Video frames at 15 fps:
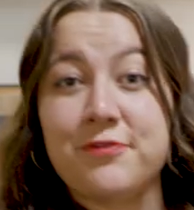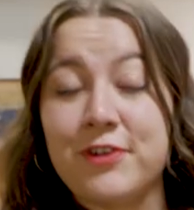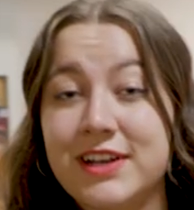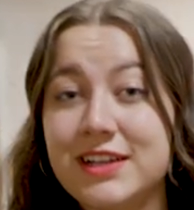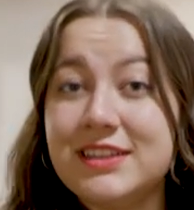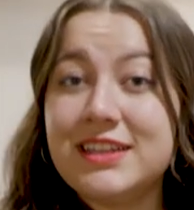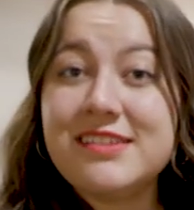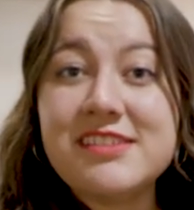the
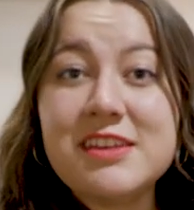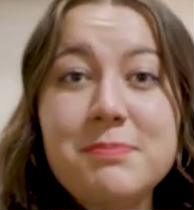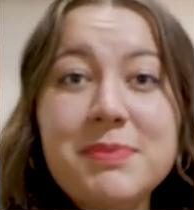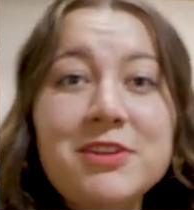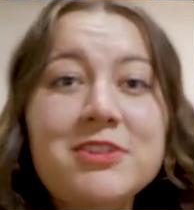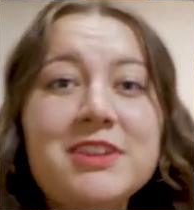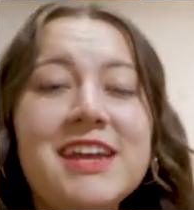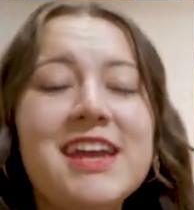Frieda Lindsay
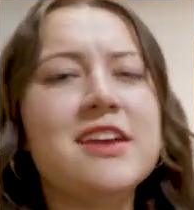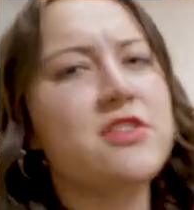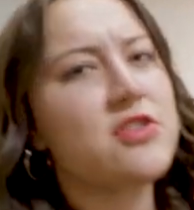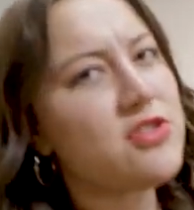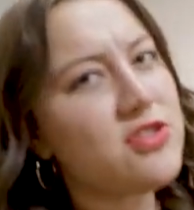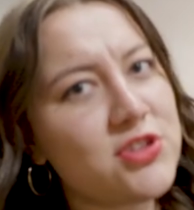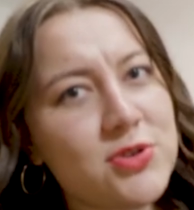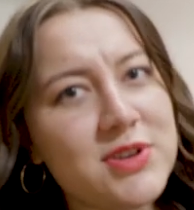Building, the
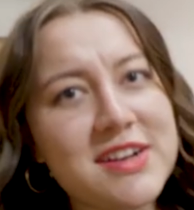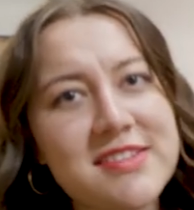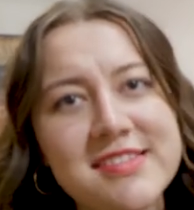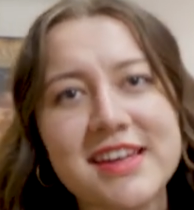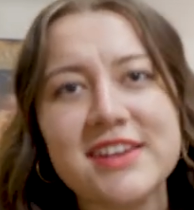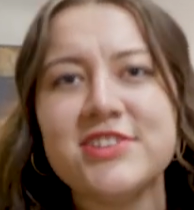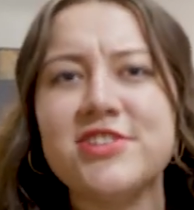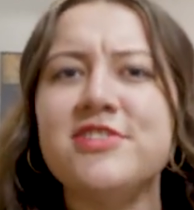Student
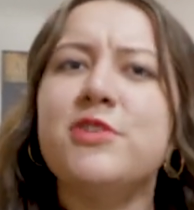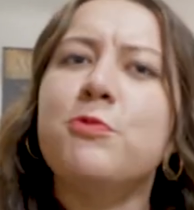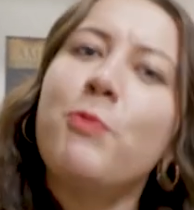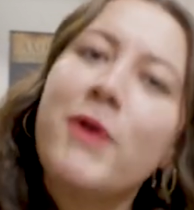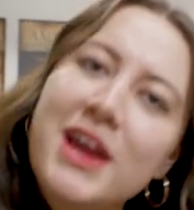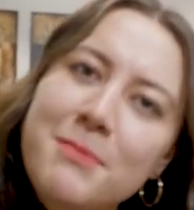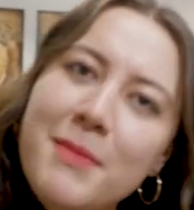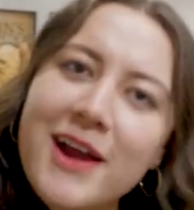Center, the
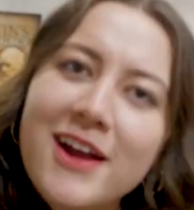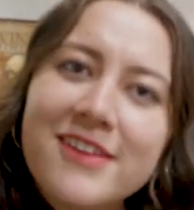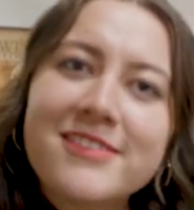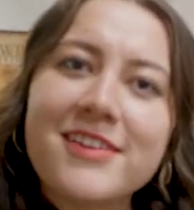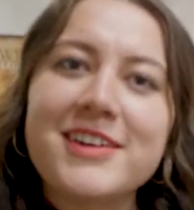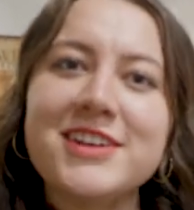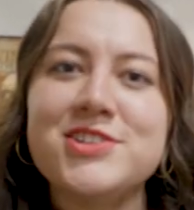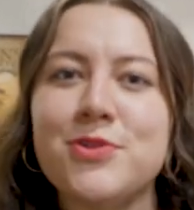Wayne Myers
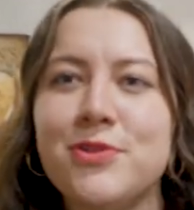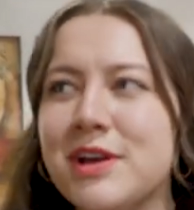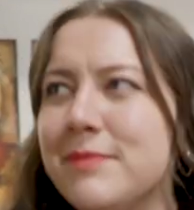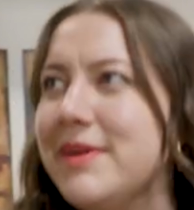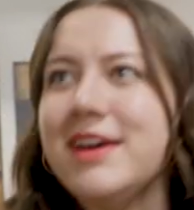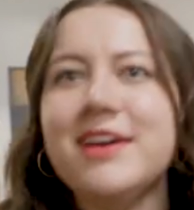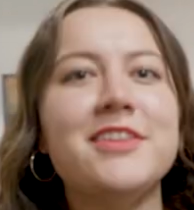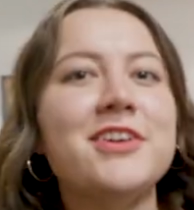Auditorium,
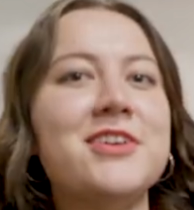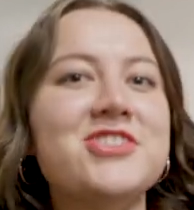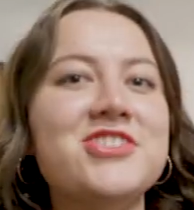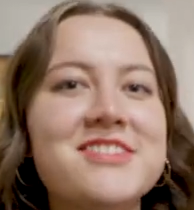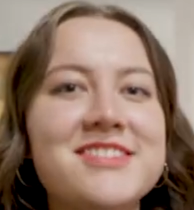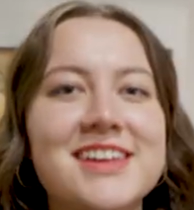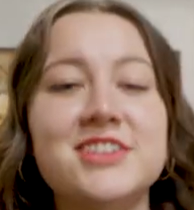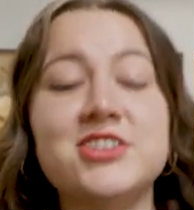the
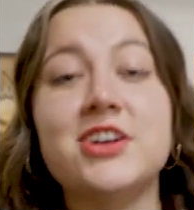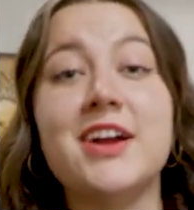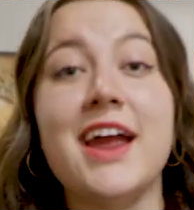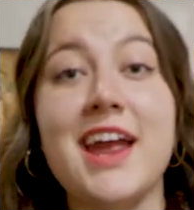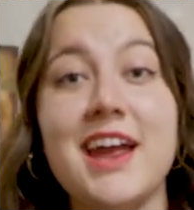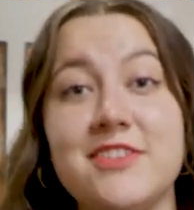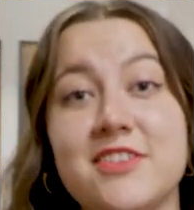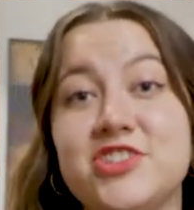Christian Center,
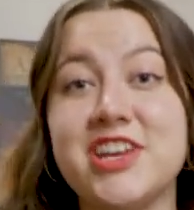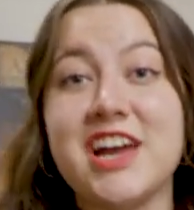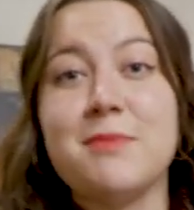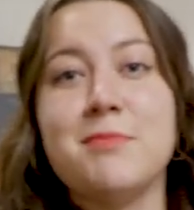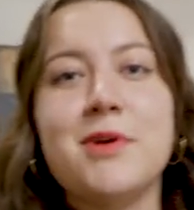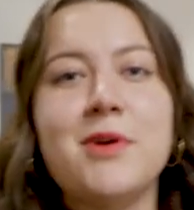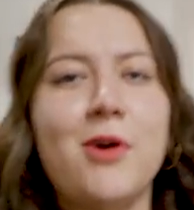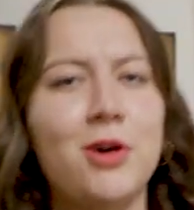and the Jack
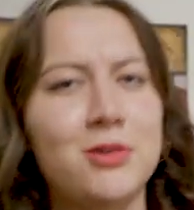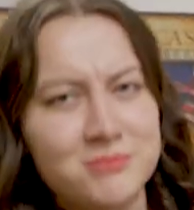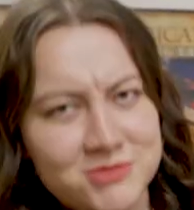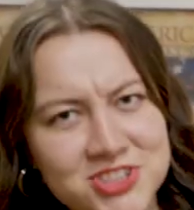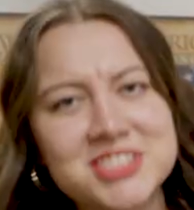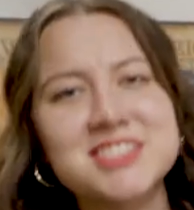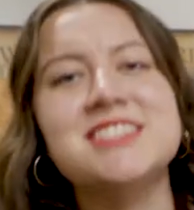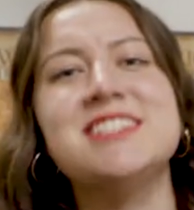Moore Hall,
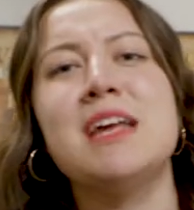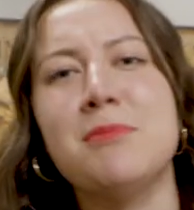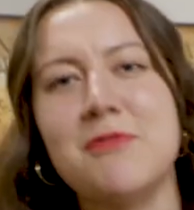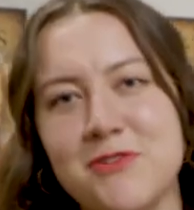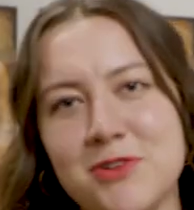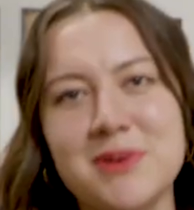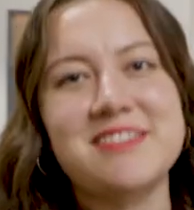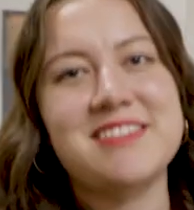just to name a few